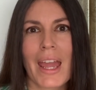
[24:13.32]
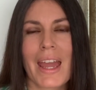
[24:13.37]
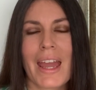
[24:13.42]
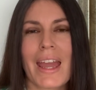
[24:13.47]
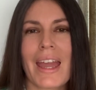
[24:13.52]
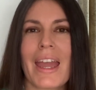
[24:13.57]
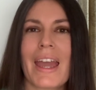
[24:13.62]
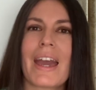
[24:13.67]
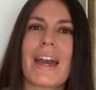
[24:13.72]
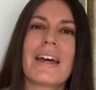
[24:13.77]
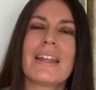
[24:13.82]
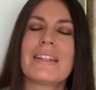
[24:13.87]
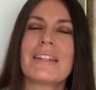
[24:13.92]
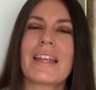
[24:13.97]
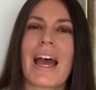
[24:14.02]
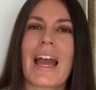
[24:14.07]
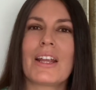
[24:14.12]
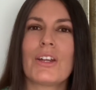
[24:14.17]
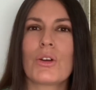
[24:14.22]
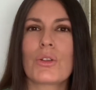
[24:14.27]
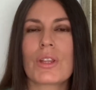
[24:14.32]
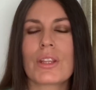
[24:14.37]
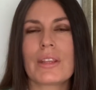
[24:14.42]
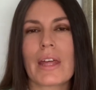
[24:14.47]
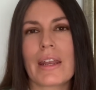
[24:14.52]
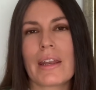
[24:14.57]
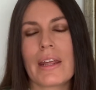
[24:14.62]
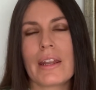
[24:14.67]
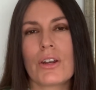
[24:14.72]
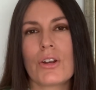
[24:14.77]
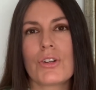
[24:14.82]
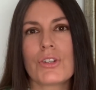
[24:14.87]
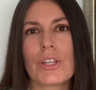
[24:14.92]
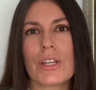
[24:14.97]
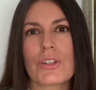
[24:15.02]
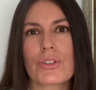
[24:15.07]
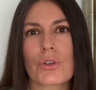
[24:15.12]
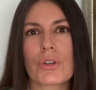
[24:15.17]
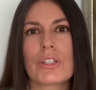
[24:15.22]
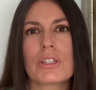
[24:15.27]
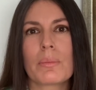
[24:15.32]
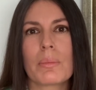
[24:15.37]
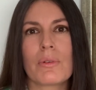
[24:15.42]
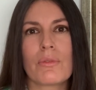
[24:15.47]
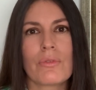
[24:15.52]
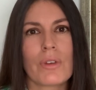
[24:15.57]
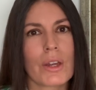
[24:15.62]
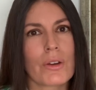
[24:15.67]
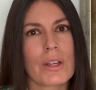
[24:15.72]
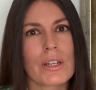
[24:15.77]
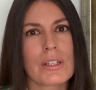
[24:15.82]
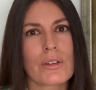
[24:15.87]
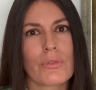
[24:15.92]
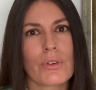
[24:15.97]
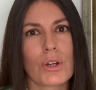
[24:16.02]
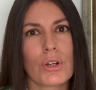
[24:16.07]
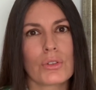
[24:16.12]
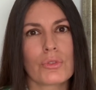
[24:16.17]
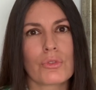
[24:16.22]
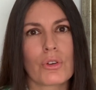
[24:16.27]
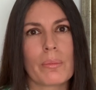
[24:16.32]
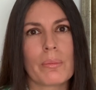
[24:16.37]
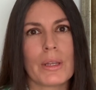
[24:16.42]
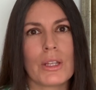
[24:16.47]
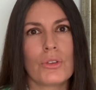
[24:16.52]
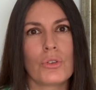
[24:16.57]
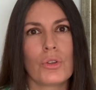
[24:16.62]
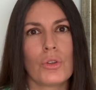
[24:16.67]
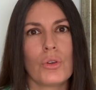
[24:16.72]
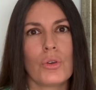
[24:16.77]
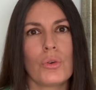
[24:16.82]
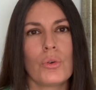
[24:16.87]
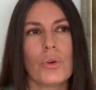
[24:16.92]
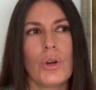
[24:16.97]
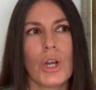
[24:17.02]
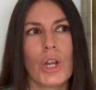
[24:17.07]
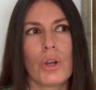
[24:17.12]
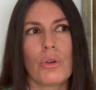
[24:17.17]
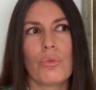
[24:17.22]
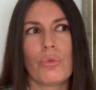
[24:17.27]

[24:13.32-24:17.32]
And I know that energy is going to be very difficult for me to